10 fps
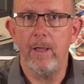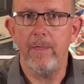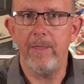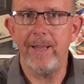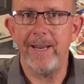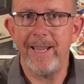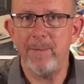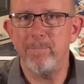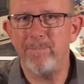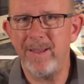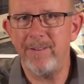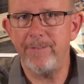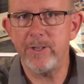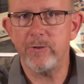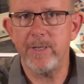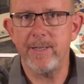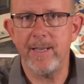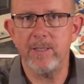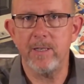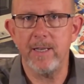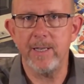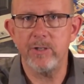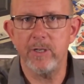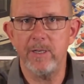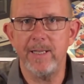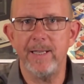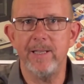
then a beneficiary designation